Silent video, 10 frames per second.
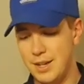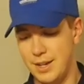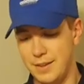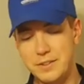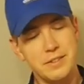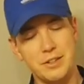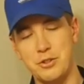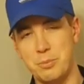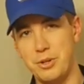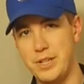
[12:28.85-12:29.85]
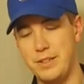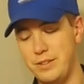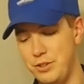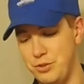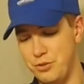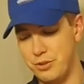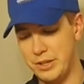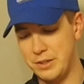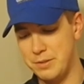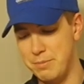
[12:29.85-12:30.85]
Uh, this is actually a pretty easy
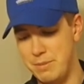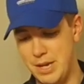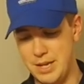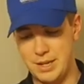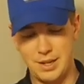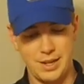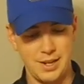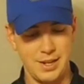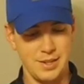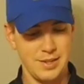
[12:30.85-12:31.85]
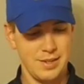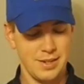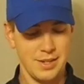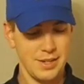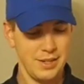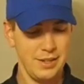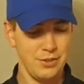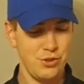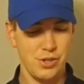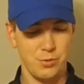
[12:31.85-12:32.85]
drink to make, and uh, it
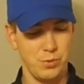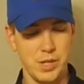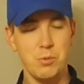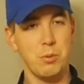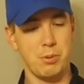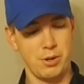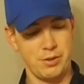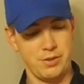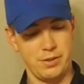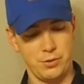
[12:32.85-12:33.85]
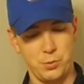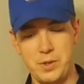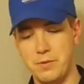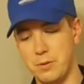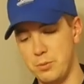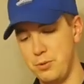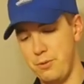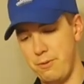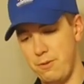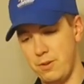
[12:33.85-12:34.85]
is just equal parts sweet
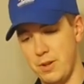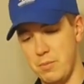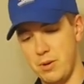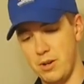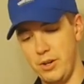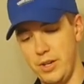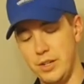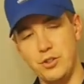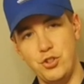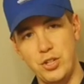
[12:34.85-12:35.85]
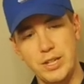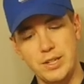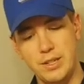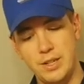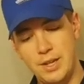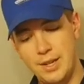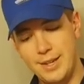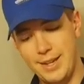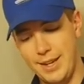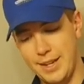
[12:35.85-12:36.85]
vermouth, Campari, and gin.
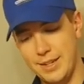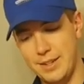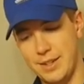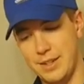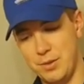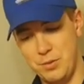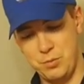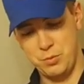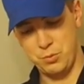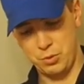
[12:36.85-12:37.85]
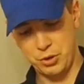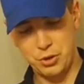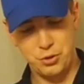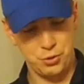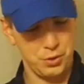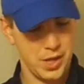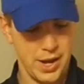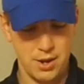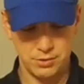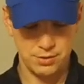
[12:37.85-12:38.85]
And uh, we're gonna do an
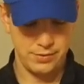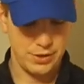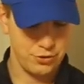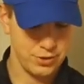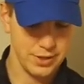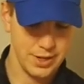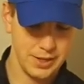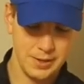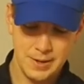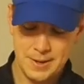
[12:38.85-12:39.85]
ounce of each tonight.